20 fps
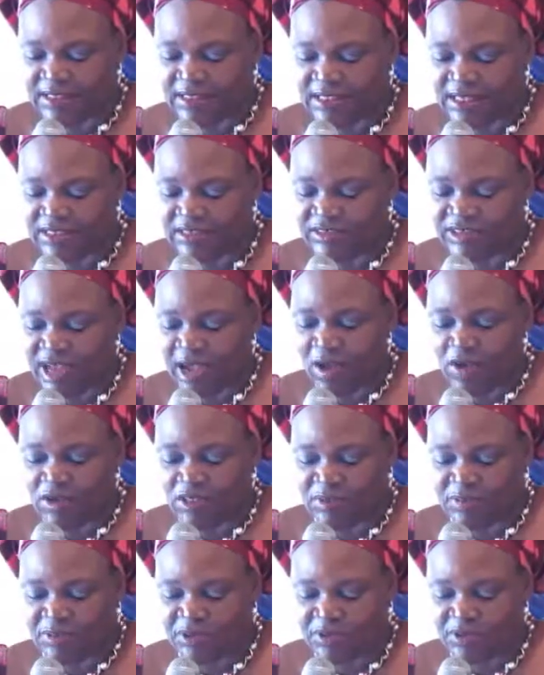Central
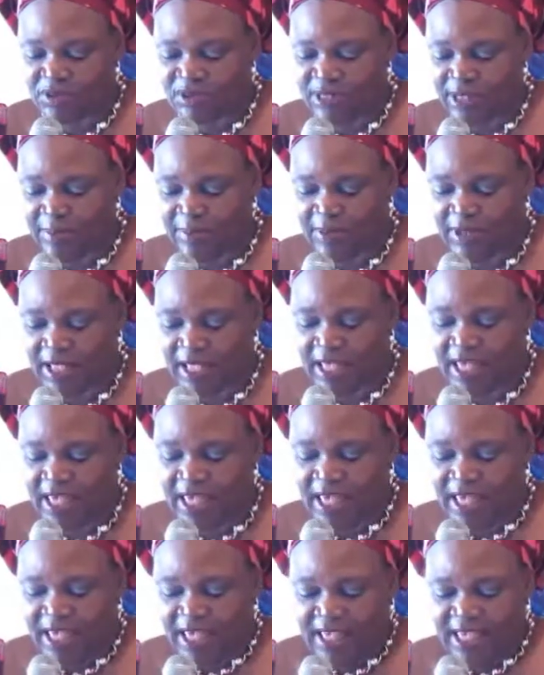Hospital Assembly,
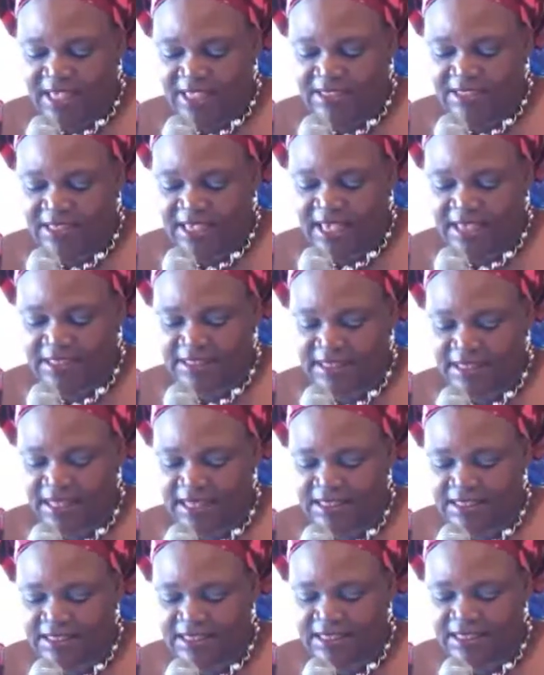His
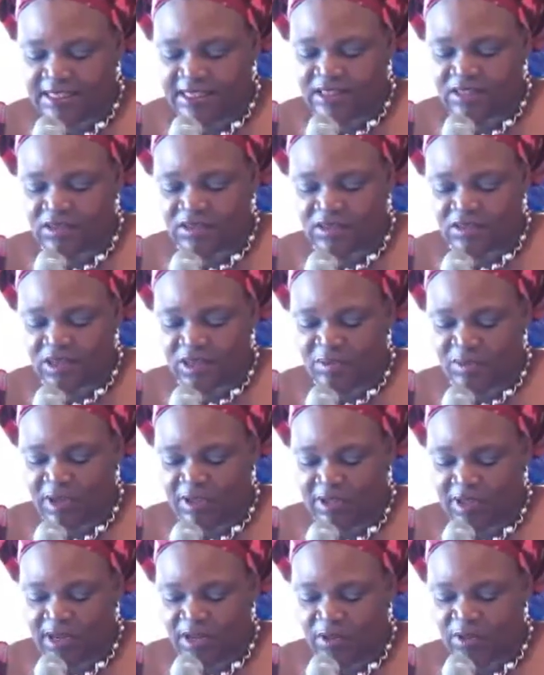Excellency Dr.
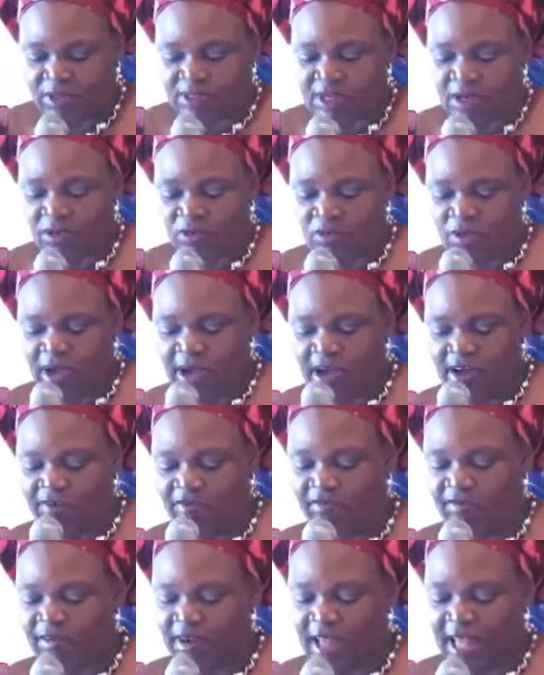Emmanuel
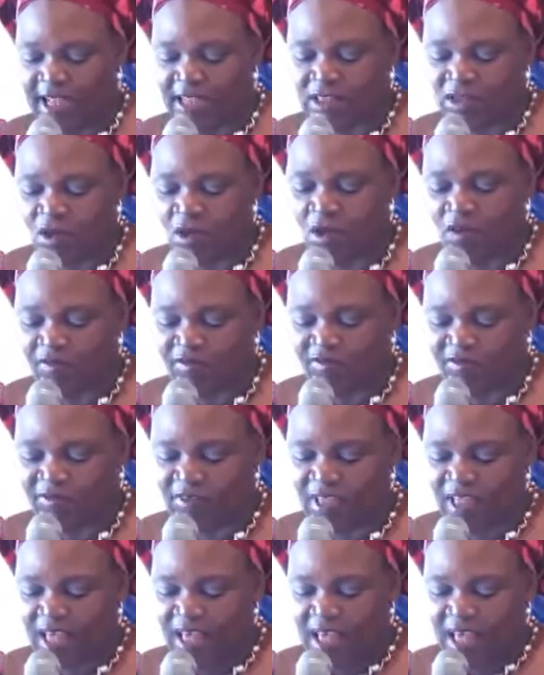Ewita flagged off
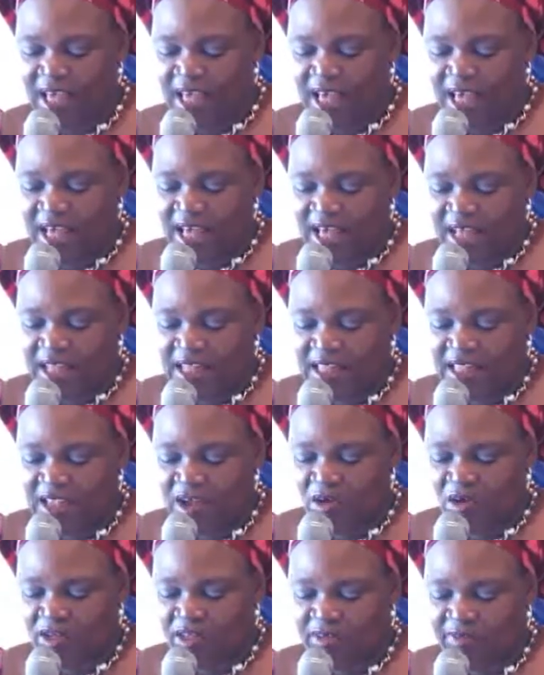
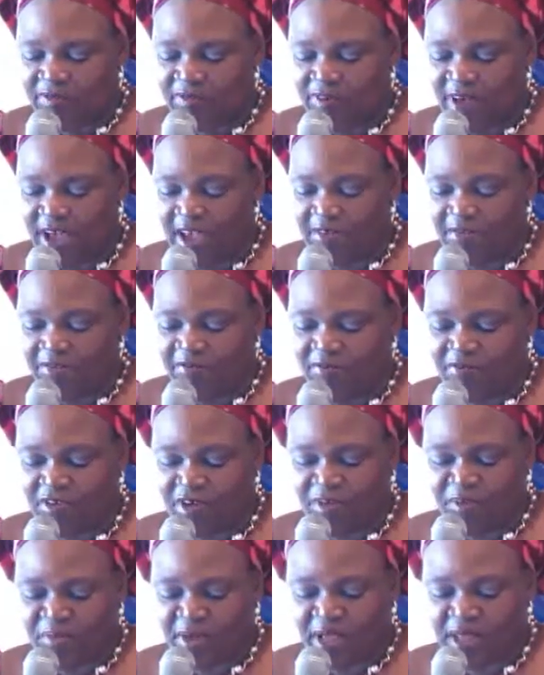the under 5
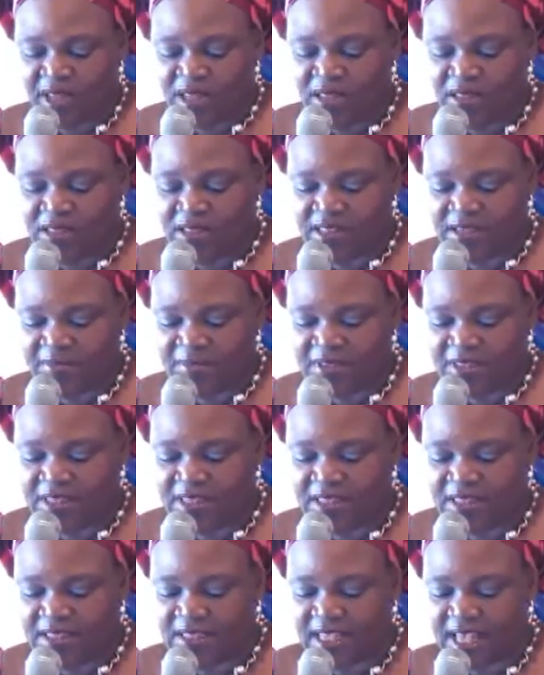free medical
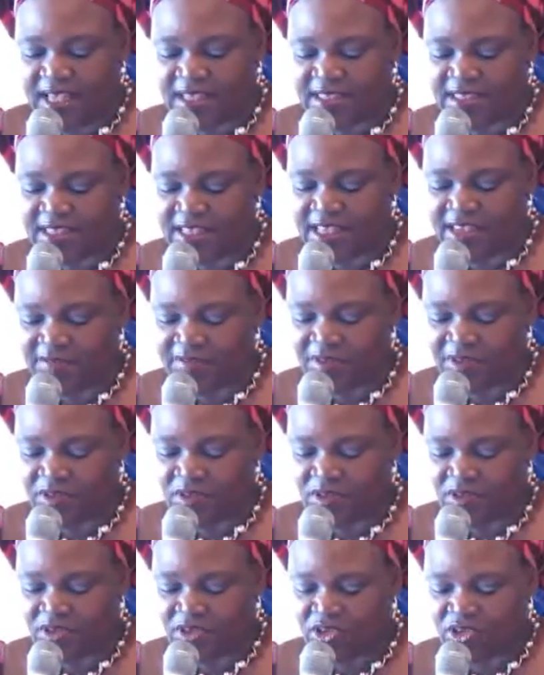services as gifts
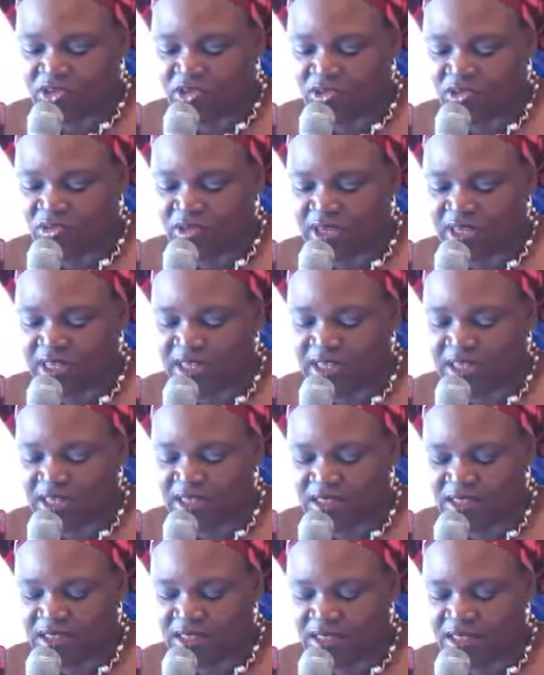to the children in
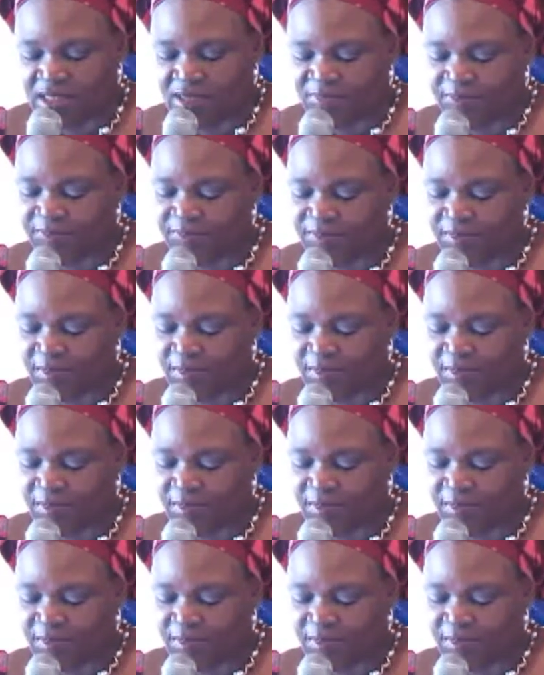the state.